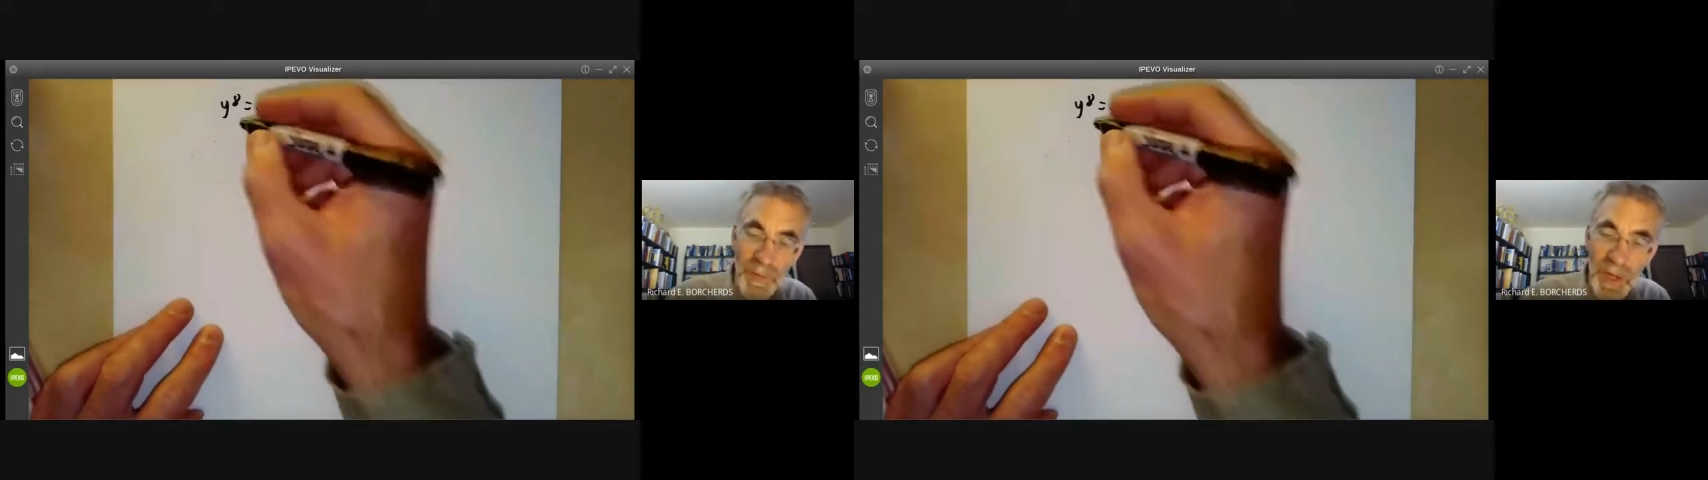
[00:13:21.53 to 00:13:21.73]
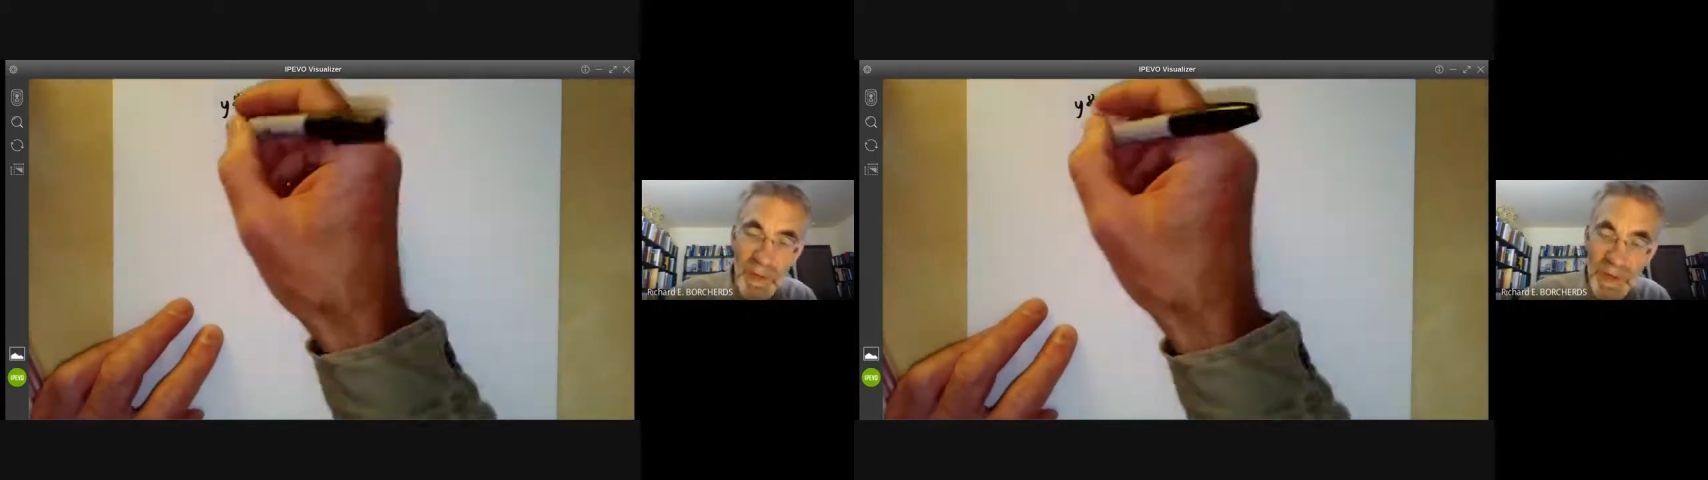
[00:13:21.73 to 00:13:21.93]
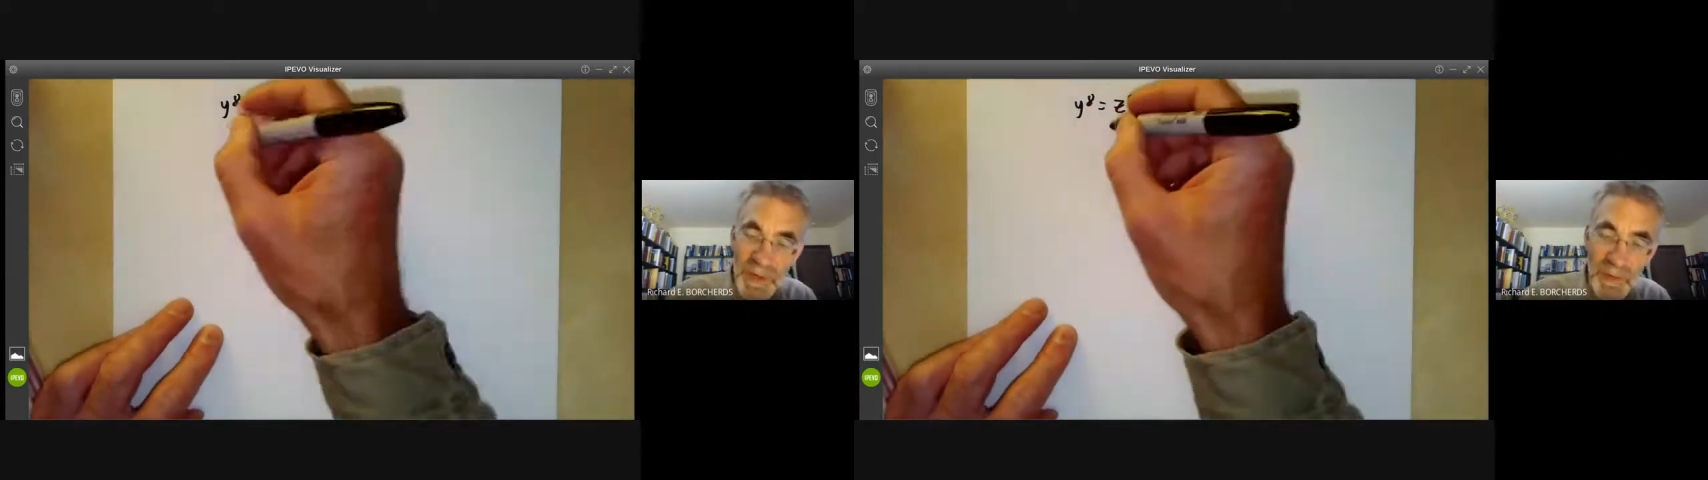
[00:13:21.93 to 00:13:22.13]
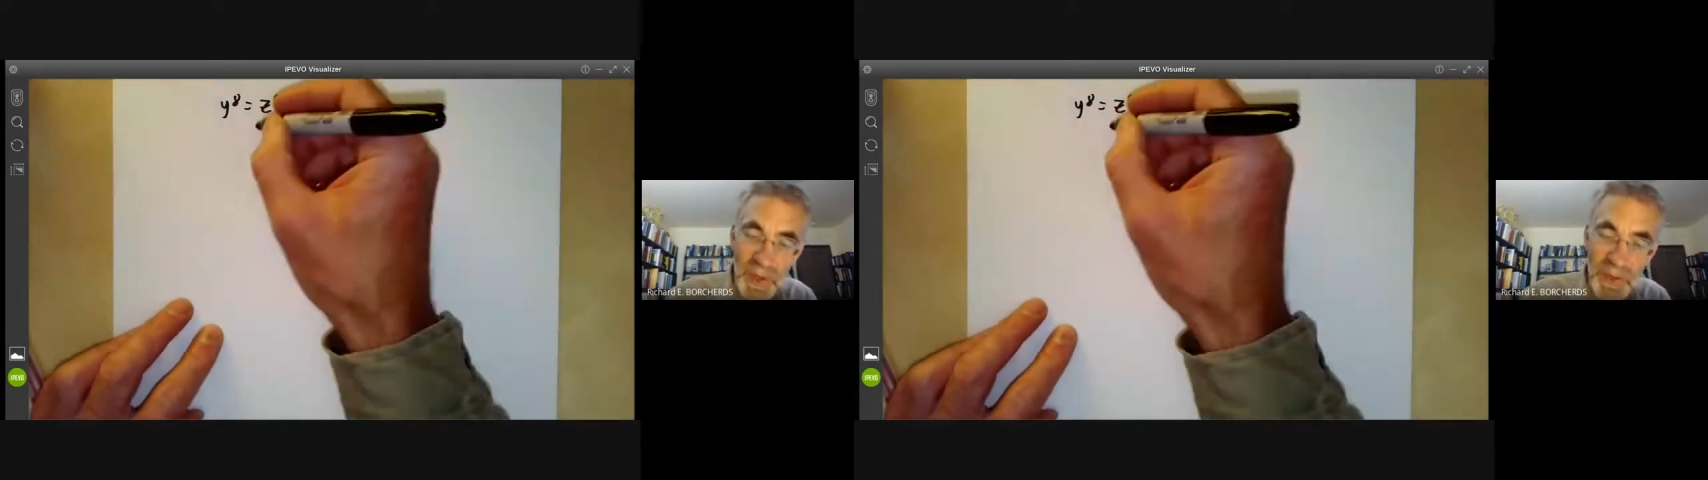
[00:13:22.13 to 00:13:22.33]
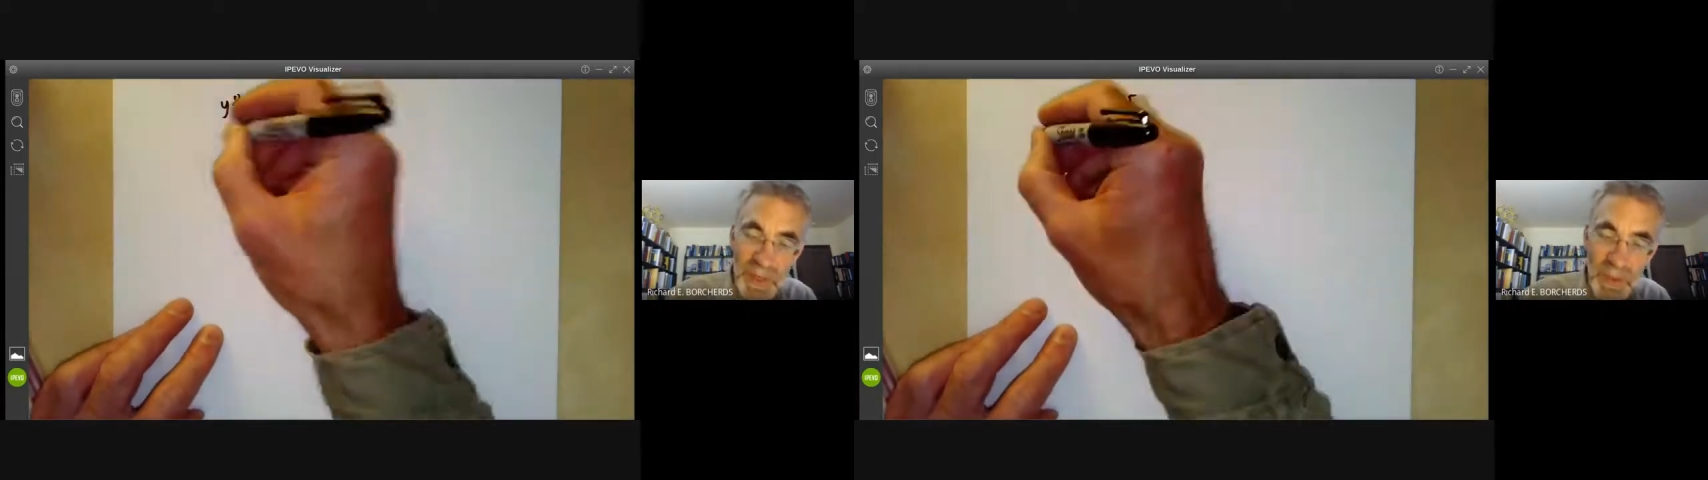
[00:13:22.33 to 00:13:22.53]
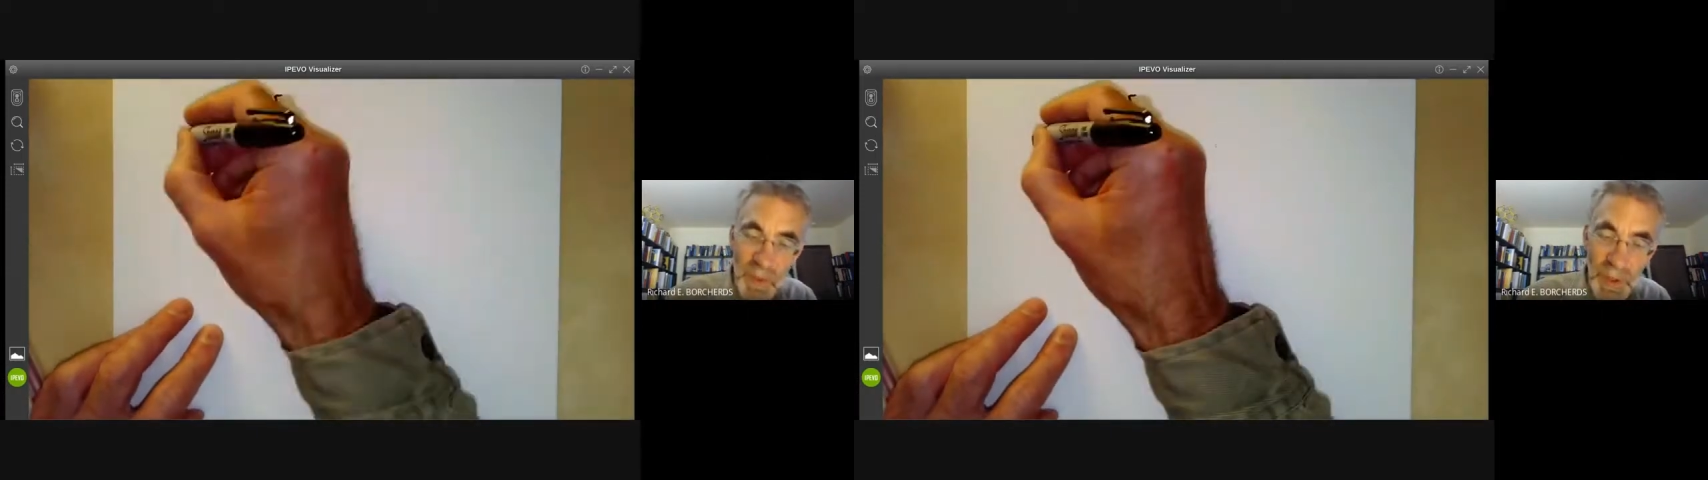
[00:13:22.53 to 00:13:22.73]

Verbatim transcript: Well, we can blow it,